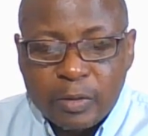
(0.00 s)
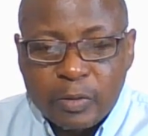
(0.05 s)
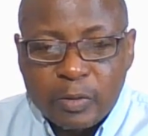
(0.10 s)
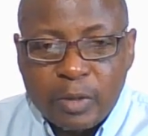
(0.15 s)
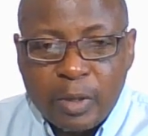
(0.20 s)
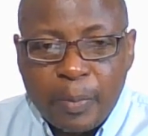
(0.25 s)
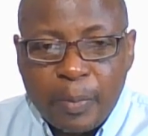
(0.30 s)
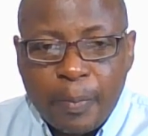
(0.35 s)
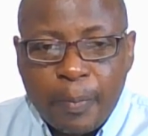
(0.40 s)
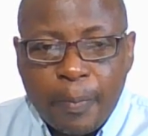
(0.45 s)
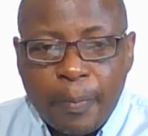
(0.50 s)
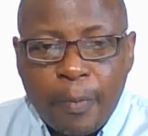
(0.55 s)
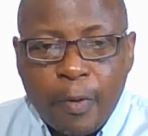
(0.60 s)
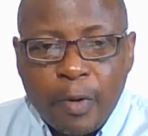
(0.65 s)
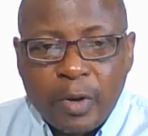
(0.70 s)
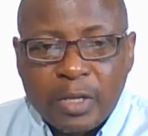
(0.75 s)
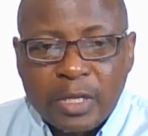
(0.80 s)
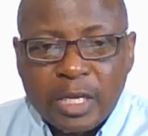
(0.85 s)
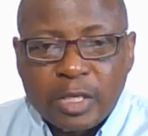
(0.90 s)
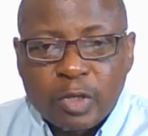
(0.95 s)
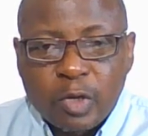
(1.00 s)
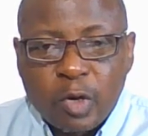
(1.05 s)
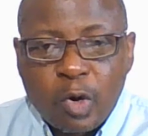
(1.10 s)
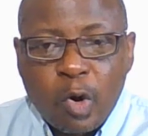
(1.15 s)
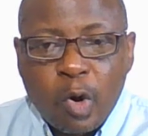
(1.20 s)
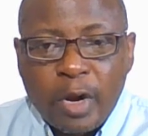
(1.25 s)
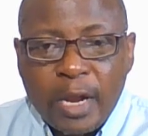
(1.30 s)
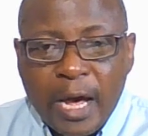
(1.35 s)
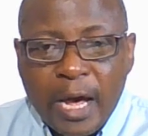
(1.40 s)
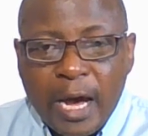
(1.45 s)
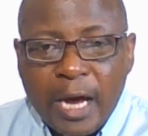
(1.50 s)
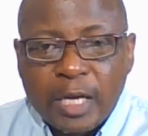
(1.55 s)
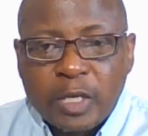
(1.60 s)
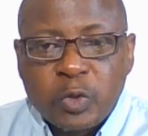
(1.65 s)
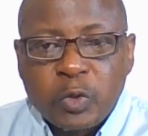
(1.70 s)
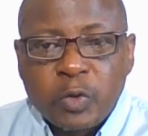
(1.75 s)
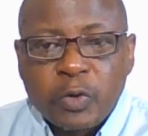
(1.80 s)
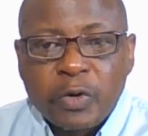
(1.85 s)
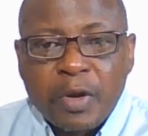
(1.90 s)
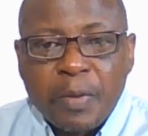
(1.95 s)
to the point that God
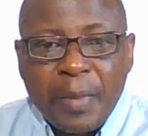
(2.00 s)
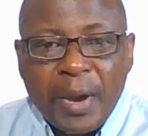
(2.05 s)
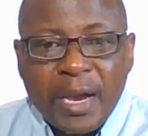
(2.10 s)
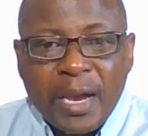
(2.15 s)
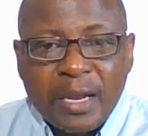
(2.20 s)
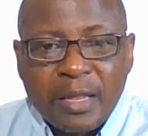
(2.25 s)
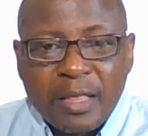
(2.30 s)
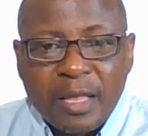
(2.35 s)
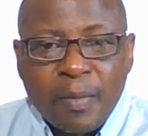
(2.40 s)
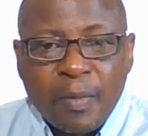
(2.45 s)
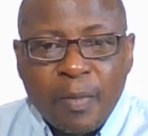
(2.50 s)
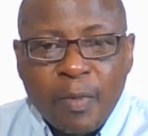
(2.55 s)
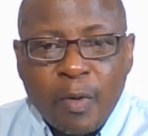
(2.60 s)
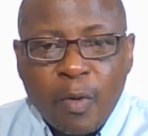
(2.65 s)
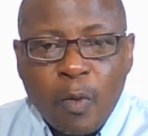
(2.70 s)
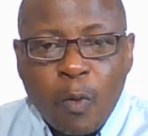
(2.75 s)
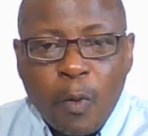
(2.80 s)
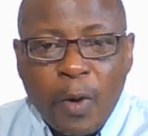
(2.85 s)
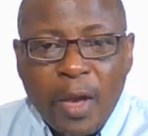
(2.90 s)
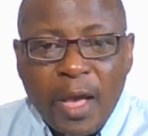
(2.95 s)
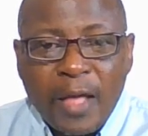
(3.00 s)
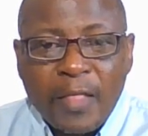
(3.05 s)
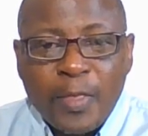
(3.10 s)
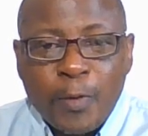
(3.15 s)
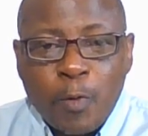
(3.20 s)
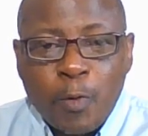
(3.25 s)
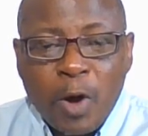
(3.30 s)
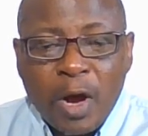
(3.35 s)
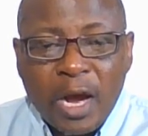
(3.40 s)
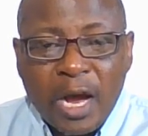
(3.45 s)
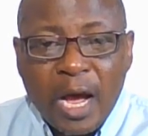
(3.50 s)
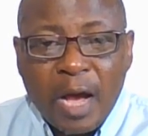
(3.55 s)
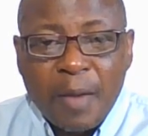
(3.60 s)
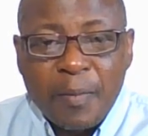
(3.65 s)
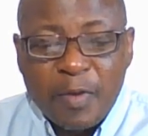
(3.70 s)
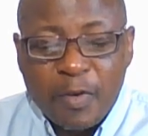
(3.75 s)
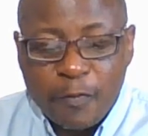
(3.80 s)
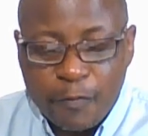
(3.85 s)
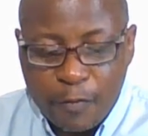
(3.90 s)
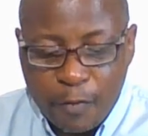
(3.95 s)
had to remind them where they were
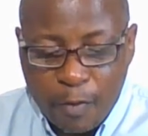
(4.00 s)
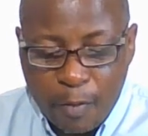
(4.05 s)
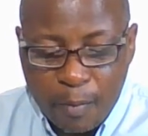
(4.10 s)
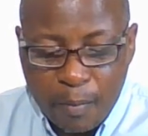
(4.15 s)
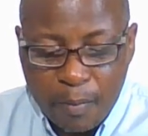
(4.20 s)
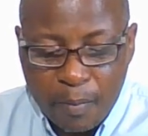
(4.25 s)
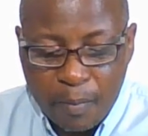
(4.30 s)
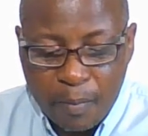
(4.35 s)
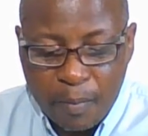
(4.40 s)
coming from